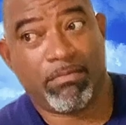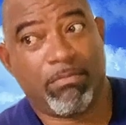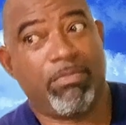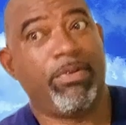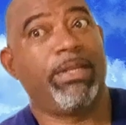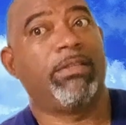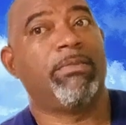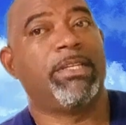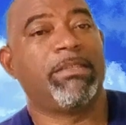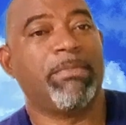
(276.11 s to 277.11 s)
We're some of
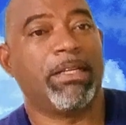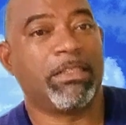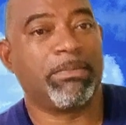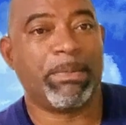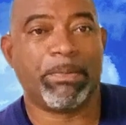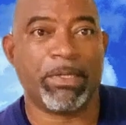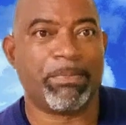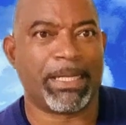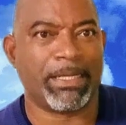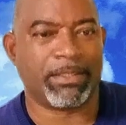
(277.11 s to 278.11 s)
the smartest people on the
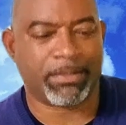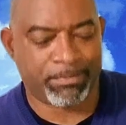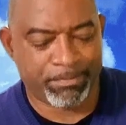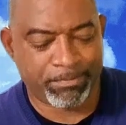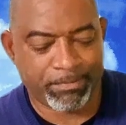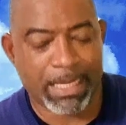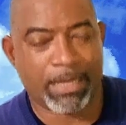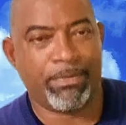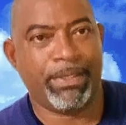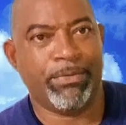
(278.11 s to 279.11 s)
planet, and
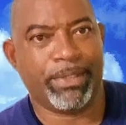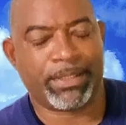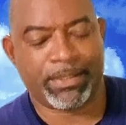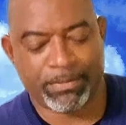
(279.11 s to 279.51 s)
we know it.